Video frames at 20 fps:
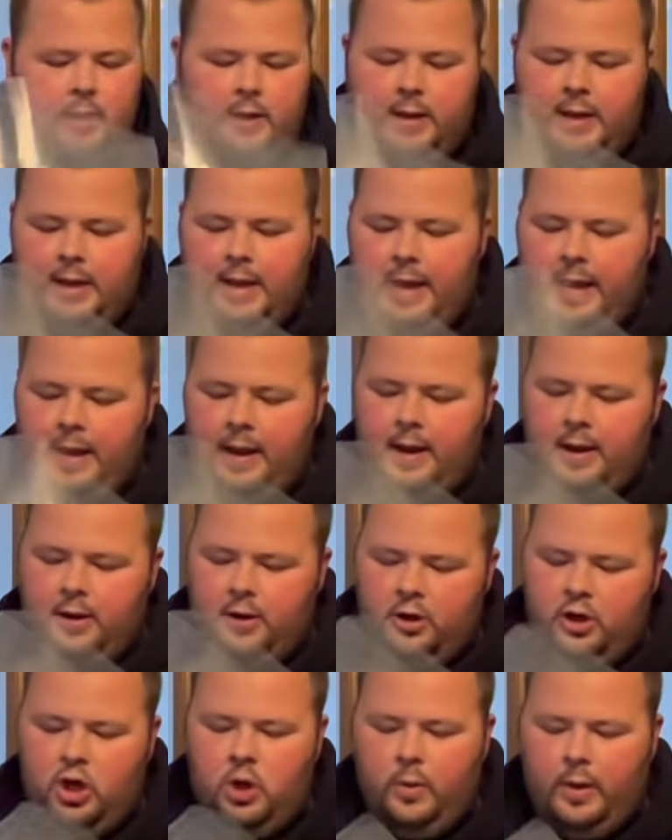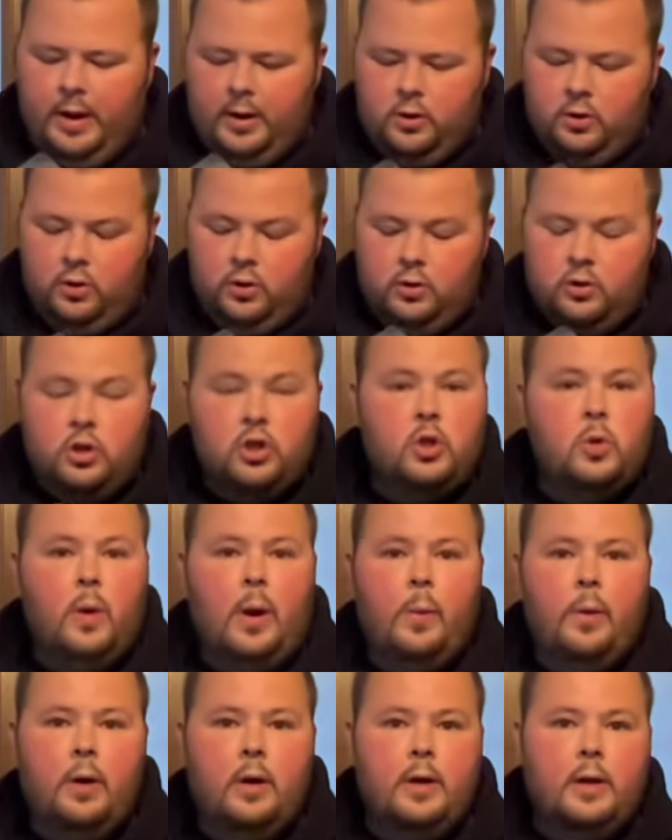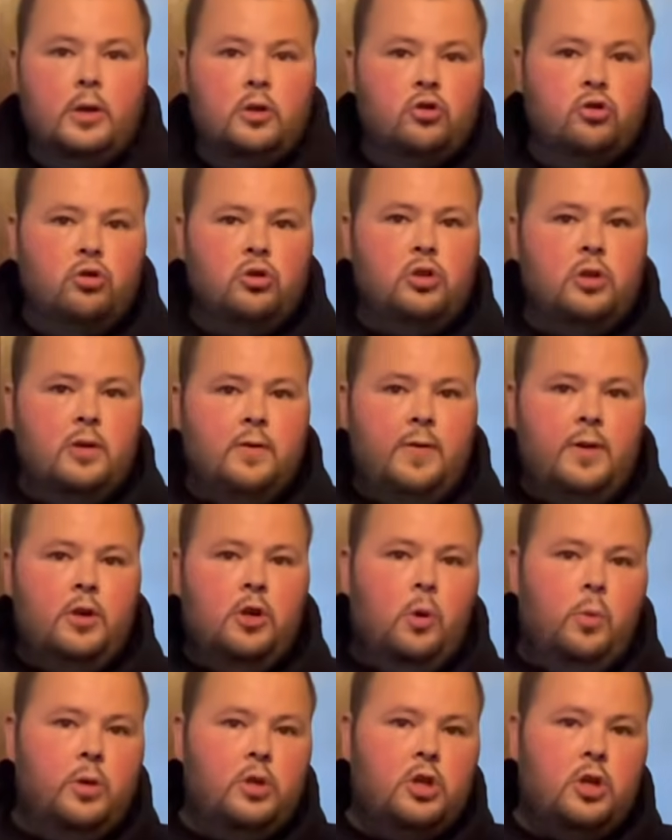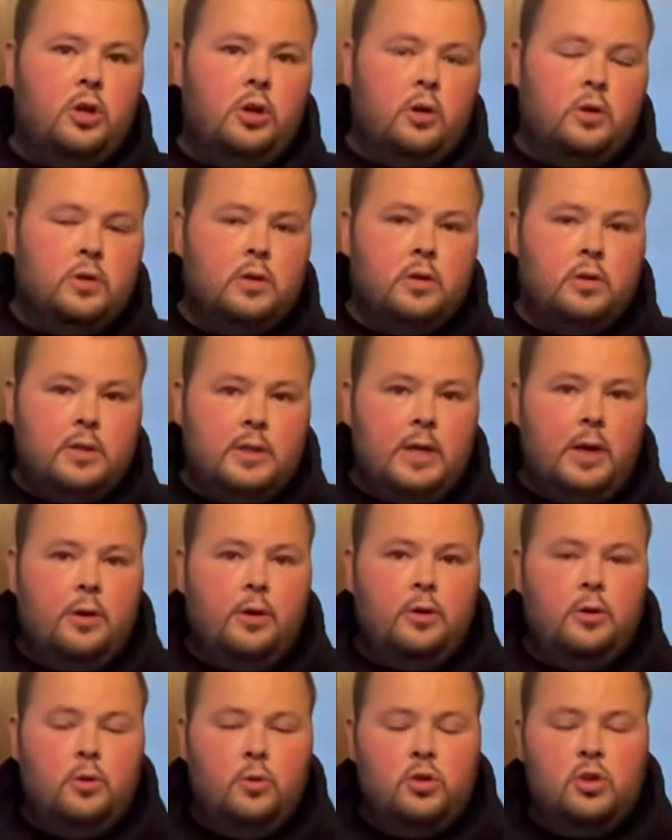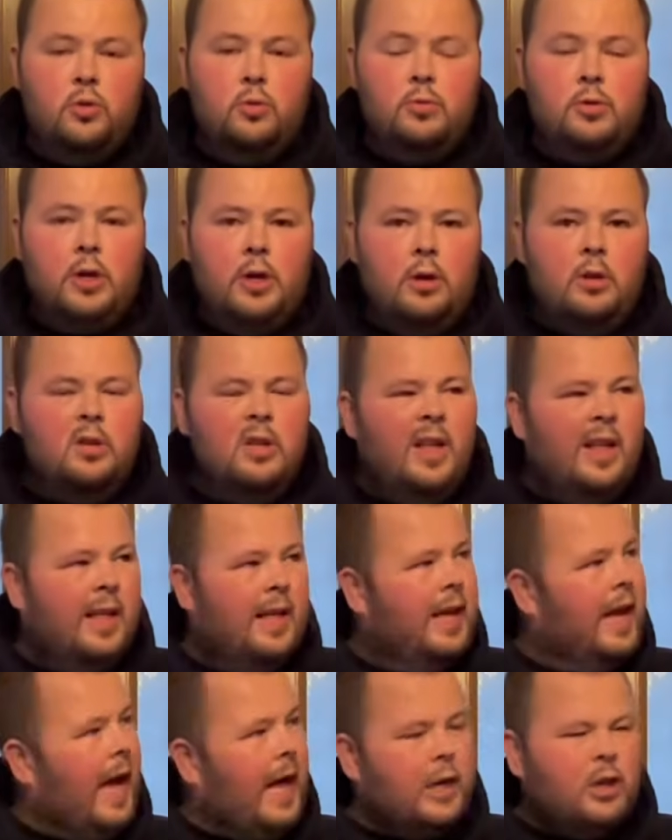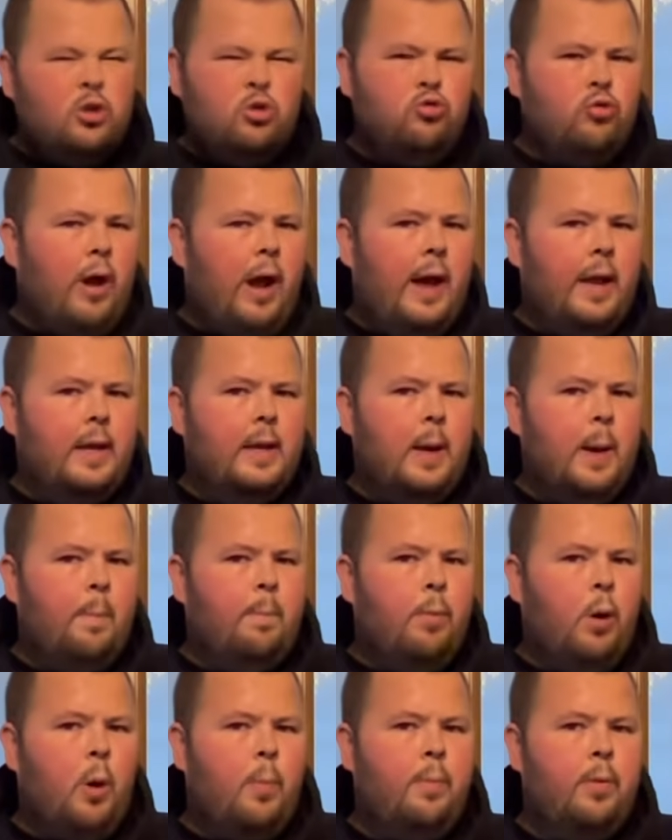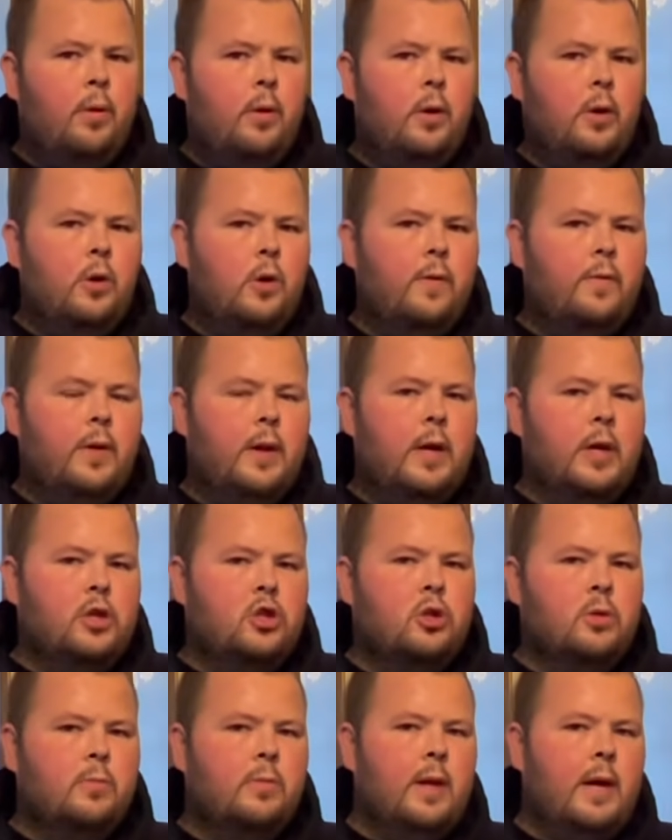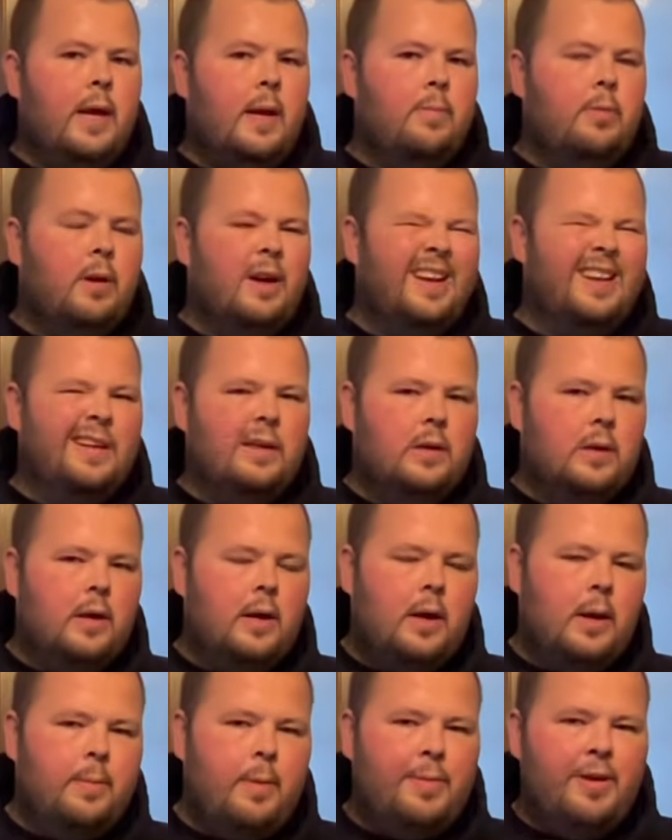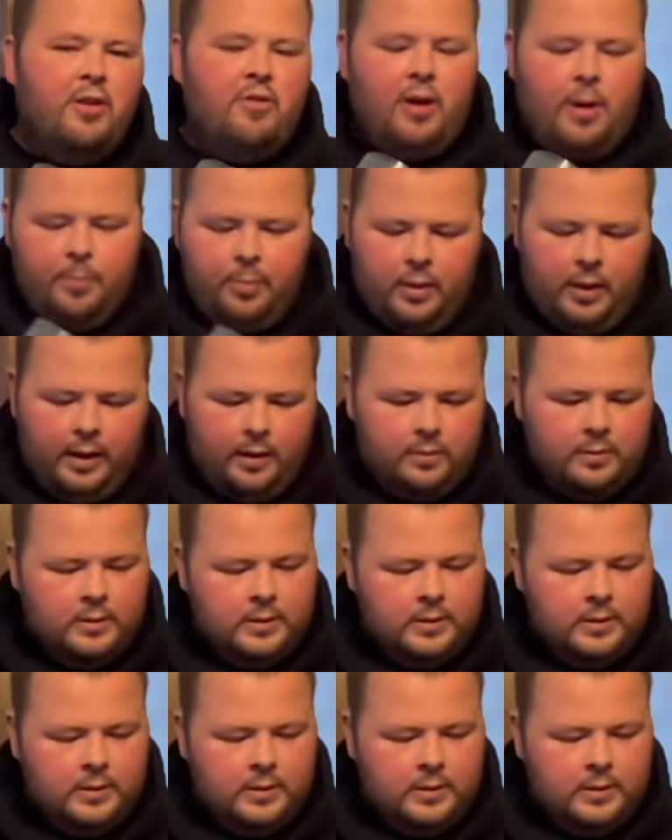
You get a QR code to our instructions video, which you can also see on our YouTube channel. I'll try and pop a notification up there, but I'm a bit crap with that.